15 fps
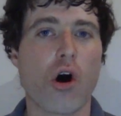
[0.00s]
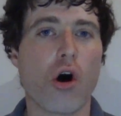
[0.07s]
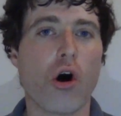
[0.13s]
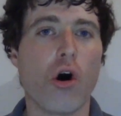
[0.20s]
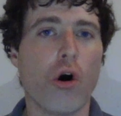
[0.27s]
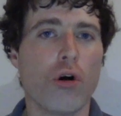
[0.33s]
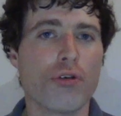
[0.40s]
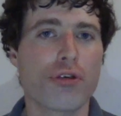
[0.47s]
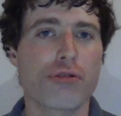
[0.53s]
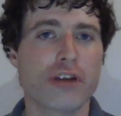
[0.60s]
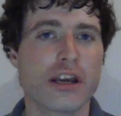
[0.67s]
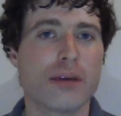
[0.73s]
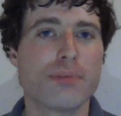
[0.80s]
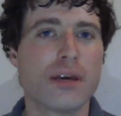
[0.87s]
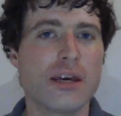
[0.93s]
all
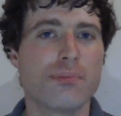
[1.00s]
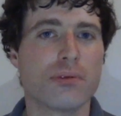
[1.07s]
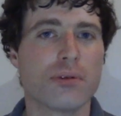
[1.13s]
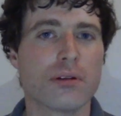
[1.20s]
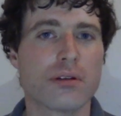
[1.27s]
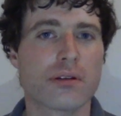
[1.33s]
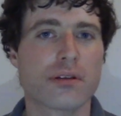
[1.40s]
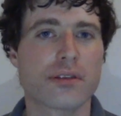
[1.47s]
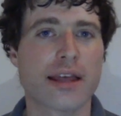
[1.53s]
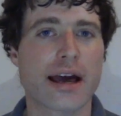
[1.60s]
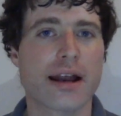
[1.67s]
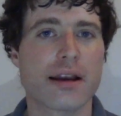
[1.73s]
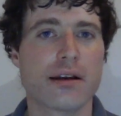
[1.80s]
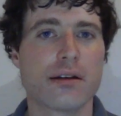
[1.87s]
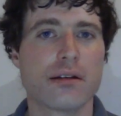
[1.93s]
three people
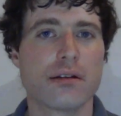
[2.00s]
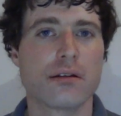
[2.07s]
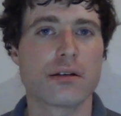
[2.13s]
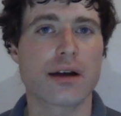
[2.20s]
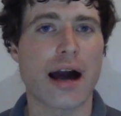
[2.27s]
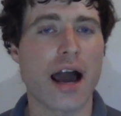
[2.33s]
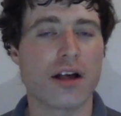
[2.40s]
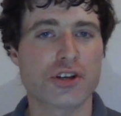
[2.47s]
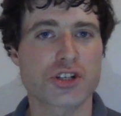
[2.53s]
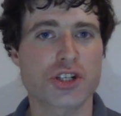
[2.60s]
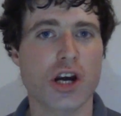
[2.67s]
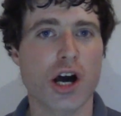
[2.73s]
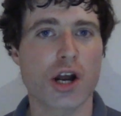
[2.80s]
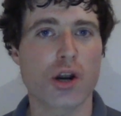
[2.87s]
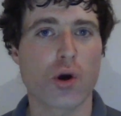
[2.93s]
that Kyle
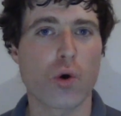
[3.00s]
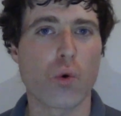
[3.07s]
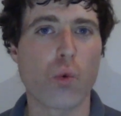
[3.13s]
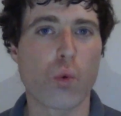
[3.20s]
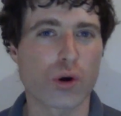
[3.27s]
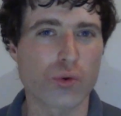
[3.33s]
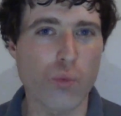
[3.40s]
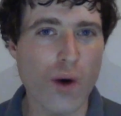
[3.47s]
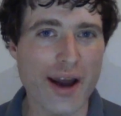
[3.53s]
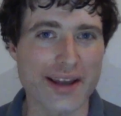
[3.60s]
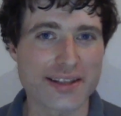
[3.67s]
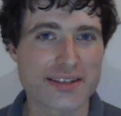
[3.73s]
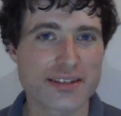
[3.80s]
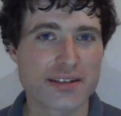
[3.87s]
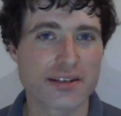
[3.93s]
shot were
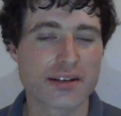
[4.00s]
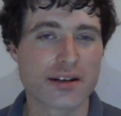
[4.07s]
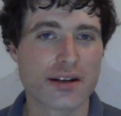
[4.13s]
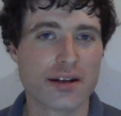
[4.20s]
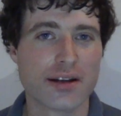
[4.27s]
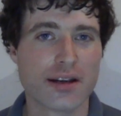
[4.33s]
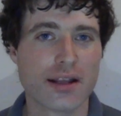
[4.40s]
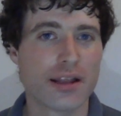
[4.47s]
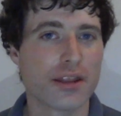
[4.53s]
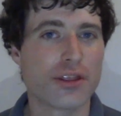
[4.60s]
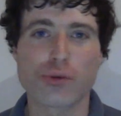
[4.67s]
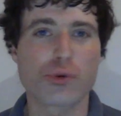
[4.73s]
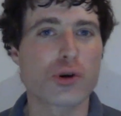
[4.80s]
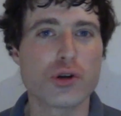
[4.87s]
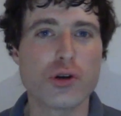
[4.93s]
white.
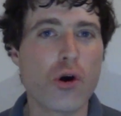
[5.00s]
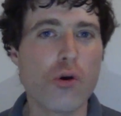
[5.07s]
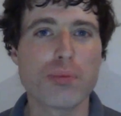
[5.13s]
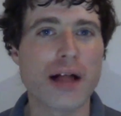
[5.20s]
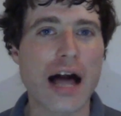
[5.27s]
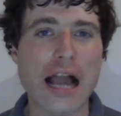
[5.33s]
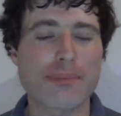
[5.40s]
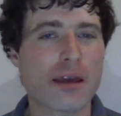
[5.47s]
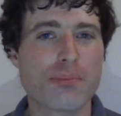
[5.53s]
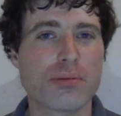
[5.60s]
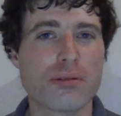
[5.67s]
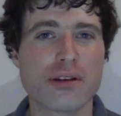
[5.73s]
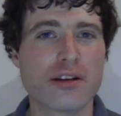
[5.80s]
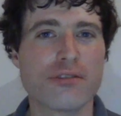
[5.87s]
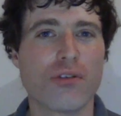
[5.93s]
There were no black
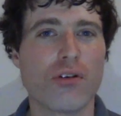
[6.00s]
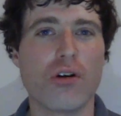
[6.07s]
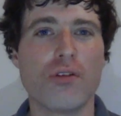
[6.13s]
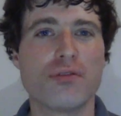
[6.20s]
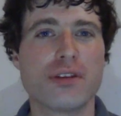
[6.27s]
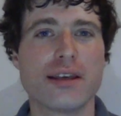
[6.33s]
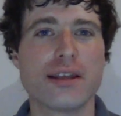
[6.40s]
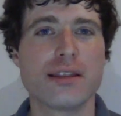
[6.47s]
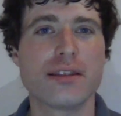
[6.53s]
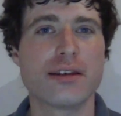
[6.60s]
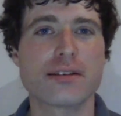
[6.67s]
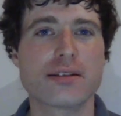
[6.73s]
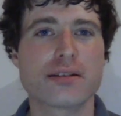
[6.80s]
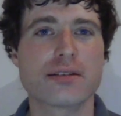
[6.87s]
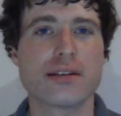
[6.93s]
people involved in
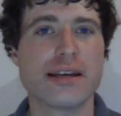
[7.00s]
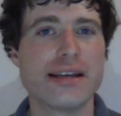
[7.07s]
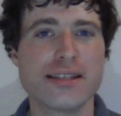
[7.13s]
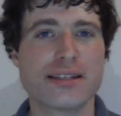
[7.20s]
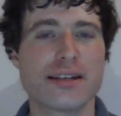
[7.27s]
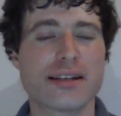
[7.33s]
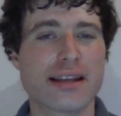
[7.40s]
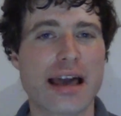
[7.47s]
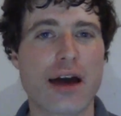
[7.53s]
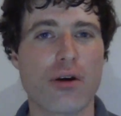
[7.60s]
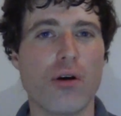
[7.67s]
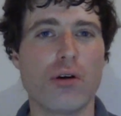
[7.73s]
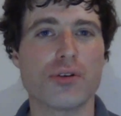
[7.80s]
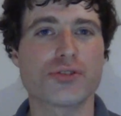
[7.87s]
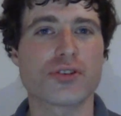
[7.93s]
this incident at
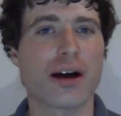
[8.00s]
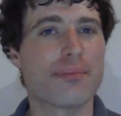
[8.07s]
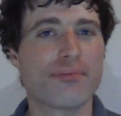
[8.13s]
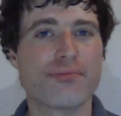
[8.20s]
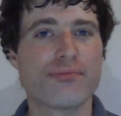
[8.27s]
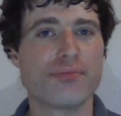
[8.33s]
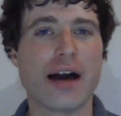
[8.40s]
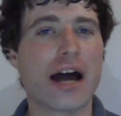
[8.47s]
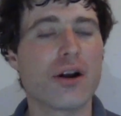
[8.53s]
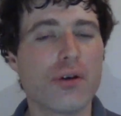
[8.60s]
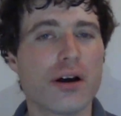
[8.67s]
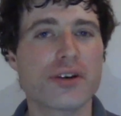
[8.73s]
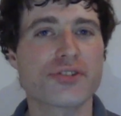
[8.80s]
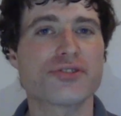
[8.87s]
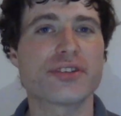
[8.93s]
all, so I
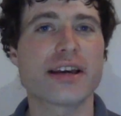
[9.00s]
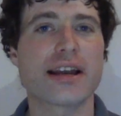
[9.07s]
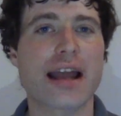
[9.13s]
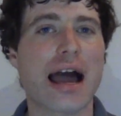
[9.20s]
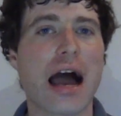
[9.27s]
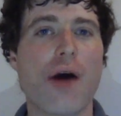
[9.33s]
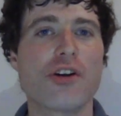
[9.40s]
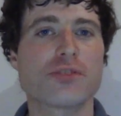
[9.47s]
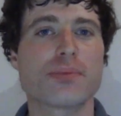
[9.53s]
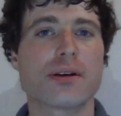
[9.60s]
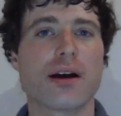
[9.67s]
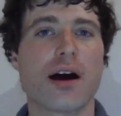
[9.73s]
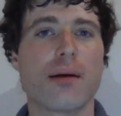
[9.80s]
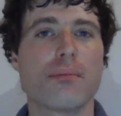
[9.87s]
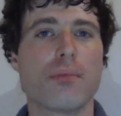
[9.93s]
don't understand how it's
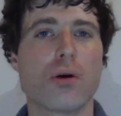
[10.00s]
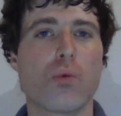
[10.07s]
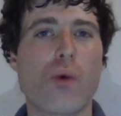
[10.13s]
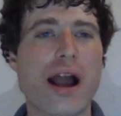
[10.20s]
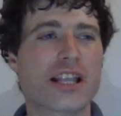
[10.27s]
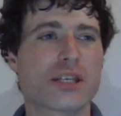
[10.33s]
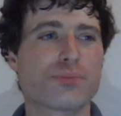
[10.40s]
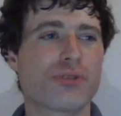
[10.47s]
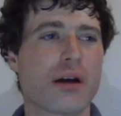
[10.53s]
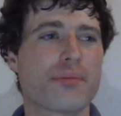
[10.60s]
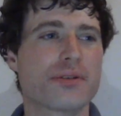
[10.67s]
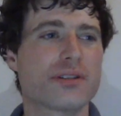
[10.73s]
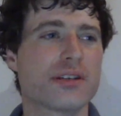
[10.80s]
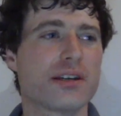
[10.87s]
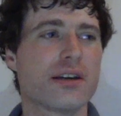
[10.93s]
become a white
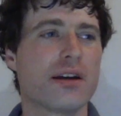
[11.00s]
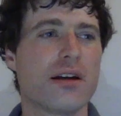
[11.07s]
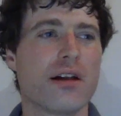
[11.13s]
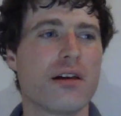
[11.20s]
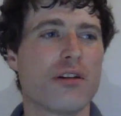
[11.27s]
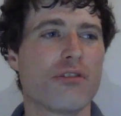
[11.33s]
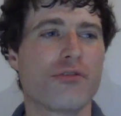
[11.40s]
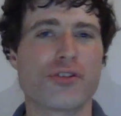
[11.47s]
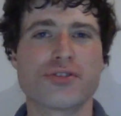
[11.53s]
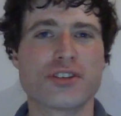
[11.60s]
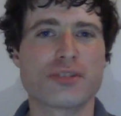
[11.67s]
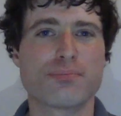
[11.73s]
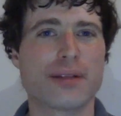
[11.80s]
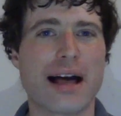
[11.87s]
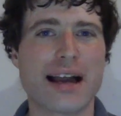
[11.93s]
supremacy
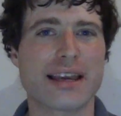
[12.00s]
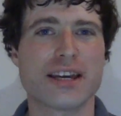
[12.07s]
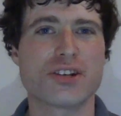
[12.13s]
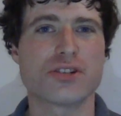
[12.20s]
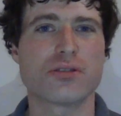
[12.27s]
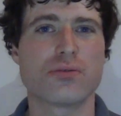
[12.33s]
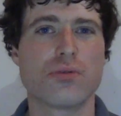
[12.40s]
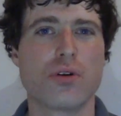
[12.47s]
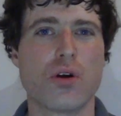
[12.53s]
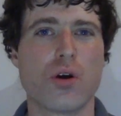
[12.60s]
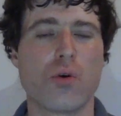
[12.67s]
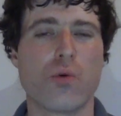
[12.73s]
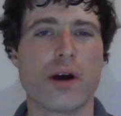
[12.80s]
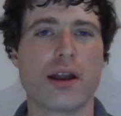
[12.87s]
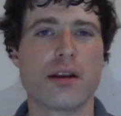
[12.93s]
versus black issue
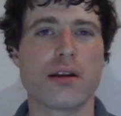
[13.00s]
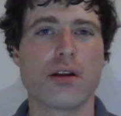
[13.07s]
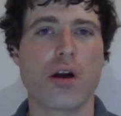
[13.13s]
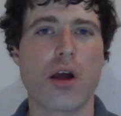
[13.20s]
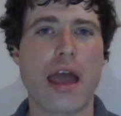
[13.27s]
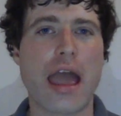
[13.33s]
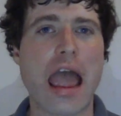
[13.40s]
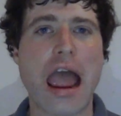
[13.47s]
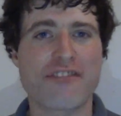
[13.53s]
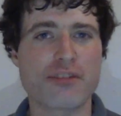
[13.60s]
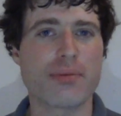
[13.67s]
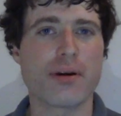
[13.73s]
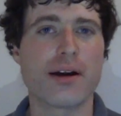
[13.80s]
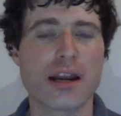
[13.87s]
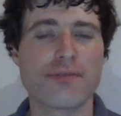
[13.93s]
when
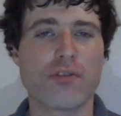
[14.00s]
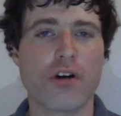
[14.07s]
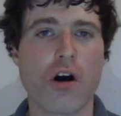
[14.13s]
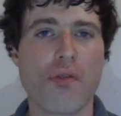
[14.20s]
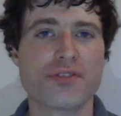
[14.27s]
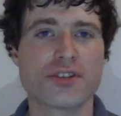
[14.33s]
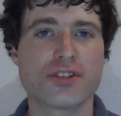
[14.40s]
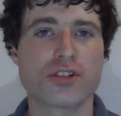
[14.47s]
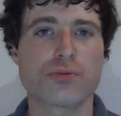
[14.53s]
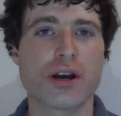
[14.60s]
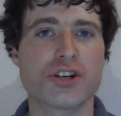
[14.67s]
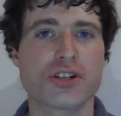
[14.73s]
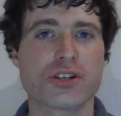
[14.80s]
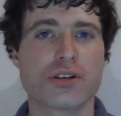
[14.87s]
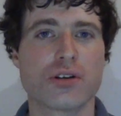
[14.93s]
everybody involved in the
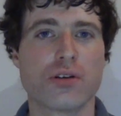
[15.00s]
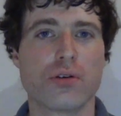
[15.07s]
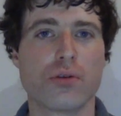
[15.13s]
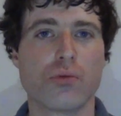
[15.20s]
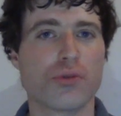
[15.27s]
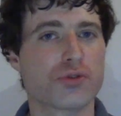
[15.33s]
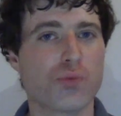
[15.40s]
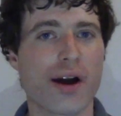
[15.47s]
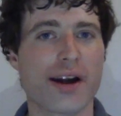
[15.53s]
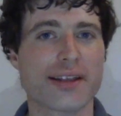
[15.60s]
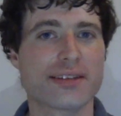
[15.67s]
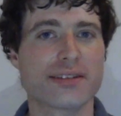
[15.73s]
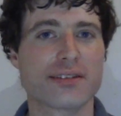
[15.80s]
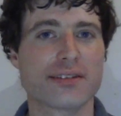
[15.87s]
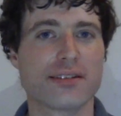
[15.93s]
situation was
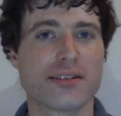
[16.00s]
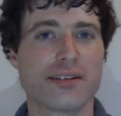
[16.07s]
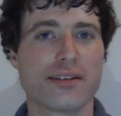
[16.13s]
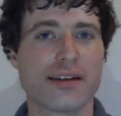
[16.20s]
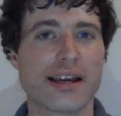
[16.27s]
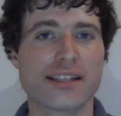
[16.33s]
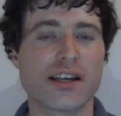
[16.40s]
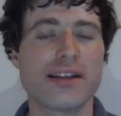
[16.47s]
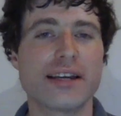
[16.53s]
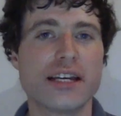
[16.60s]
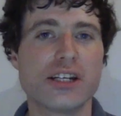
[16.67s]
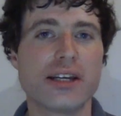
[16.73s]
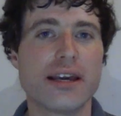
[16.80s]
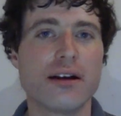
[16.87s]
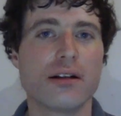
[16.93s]
white. It's not like
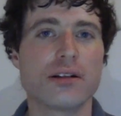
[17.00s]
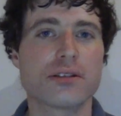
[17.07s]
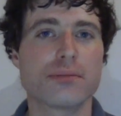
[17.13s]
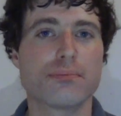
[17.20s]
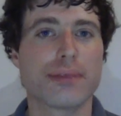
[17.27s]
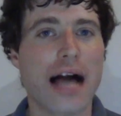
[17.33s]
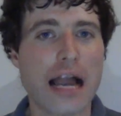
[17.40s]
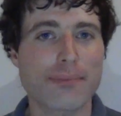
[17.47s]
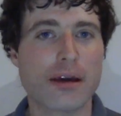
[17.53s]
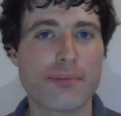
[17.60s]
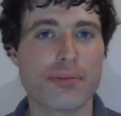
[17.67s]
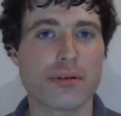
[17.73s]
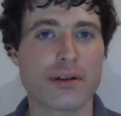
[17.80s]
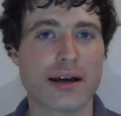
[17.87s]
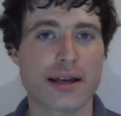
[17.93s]
he killed black
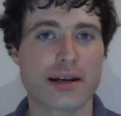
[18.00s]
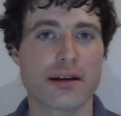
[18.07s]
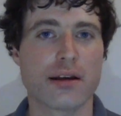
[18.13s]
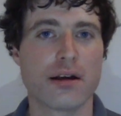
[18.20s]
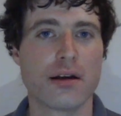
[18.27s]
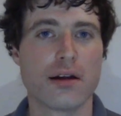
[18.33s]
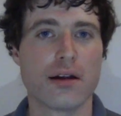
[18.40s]
people and